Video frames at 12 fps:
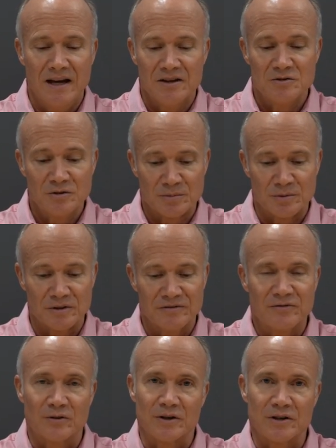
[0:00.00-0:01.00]
suitable
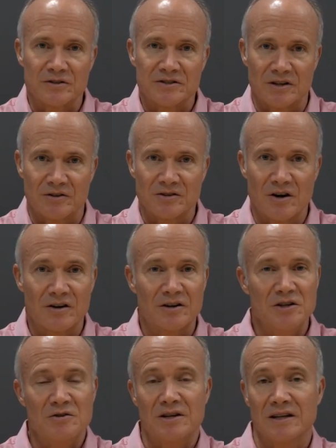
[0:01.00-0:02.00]
for your son or daughter.
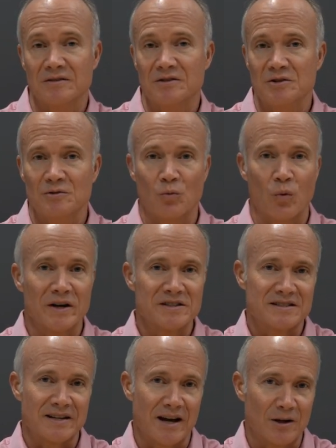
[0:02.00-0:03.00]
You can do one
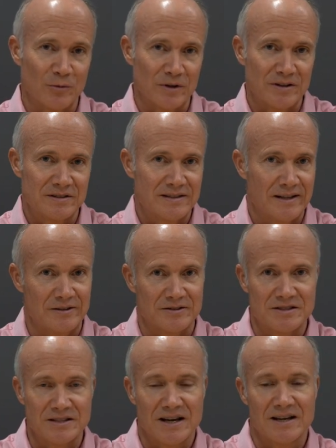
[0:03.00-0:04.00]
style with, say, your
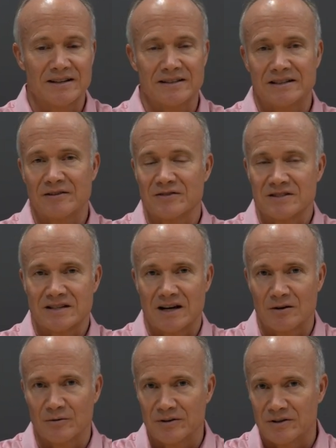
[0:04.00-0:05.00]
son, a different
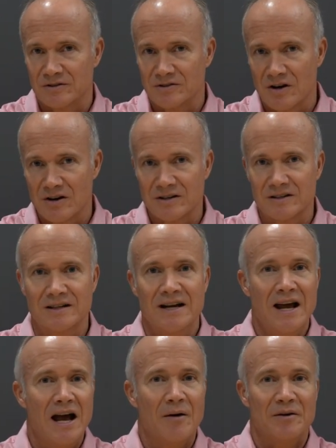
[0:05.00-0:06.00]
style with your daughter,
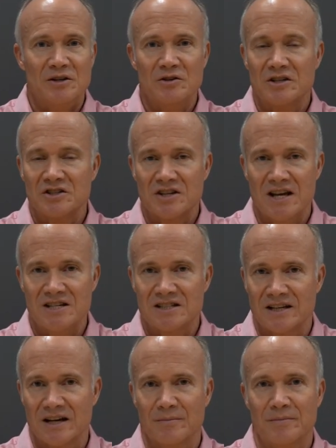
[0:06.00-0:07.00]
and you can change
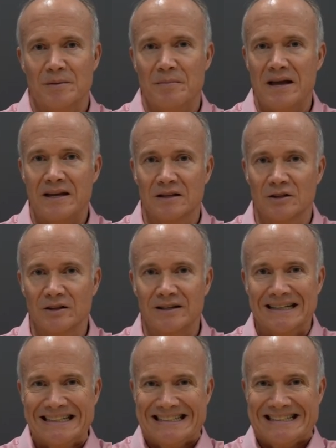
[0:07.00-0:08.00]
it up and make it
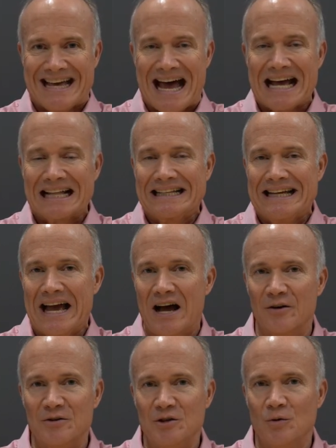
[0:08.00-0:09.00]
look exactly
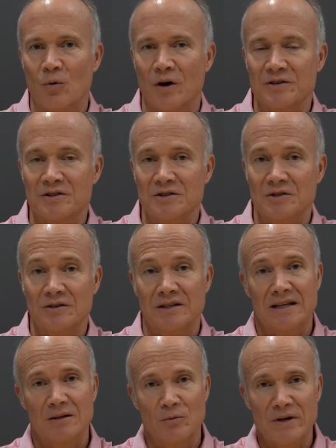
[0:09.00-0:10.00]
how you want to do it.
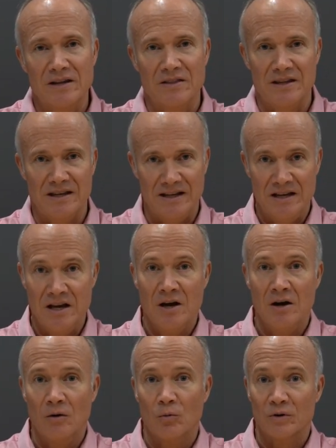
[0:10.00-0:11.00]
And we at the
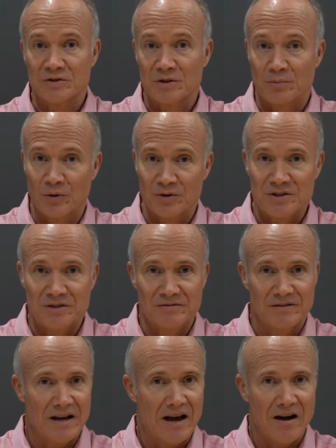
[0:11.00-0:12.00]
will support
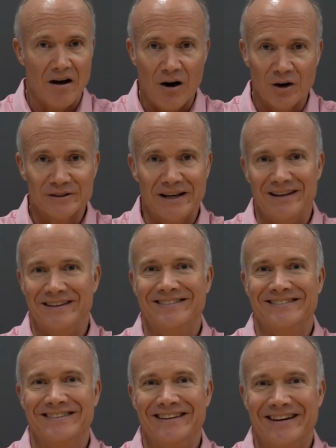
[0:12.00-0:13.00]
all day,
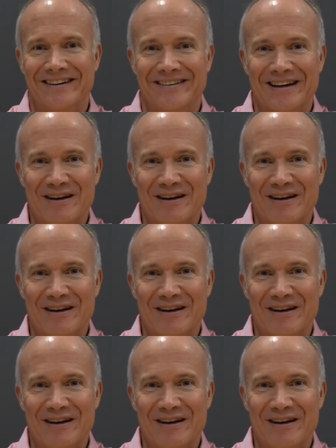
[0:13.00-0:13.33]
you know,